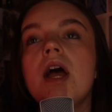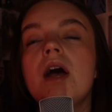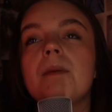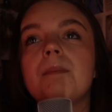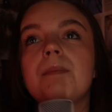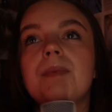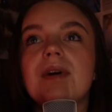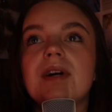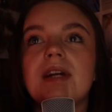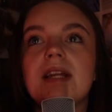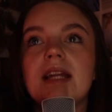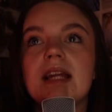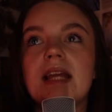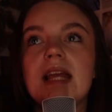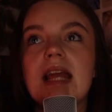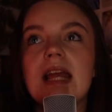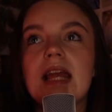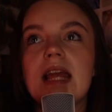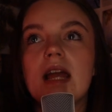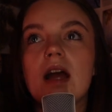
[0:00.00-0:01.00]
But
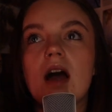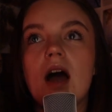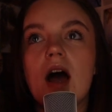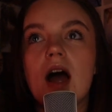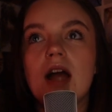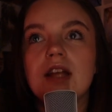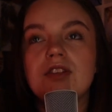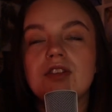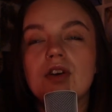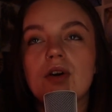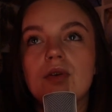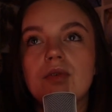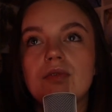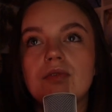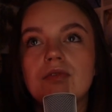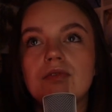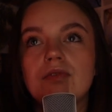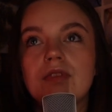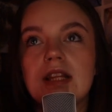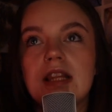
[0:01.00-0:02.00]
I don't
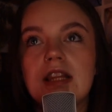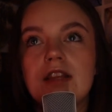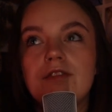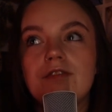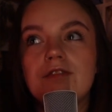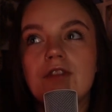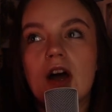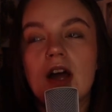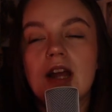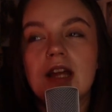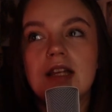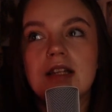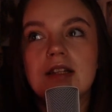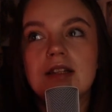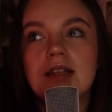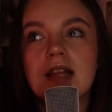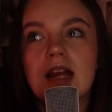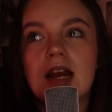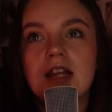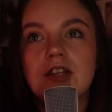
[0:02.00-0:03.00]
really find
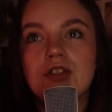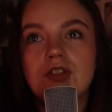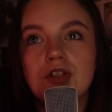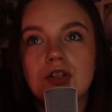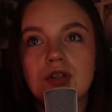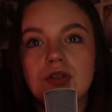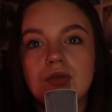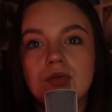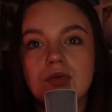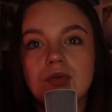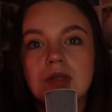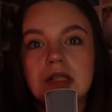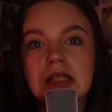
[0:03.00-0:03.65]
that I do